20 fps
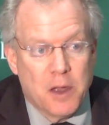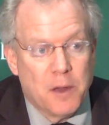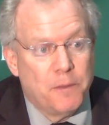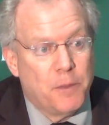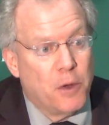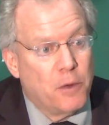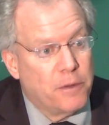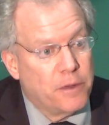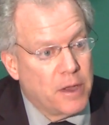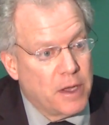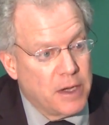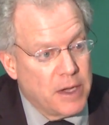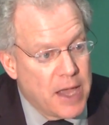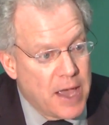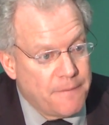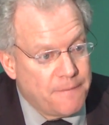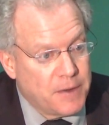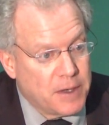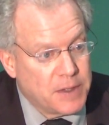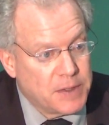both on
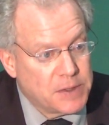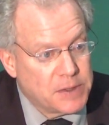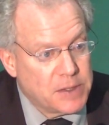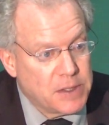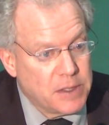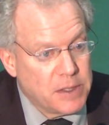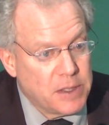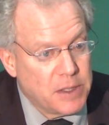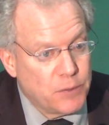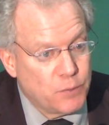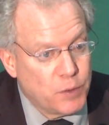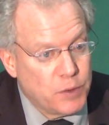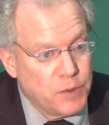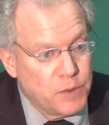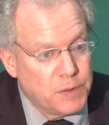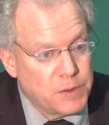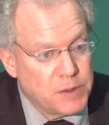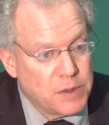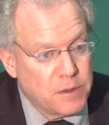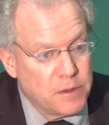efficacy in
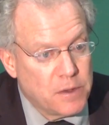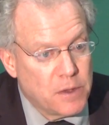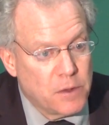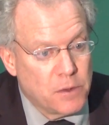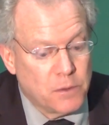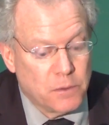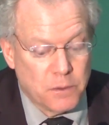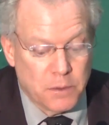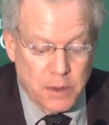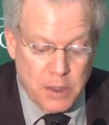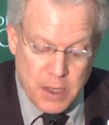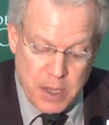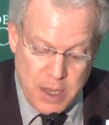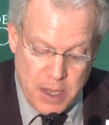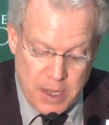reducing tone,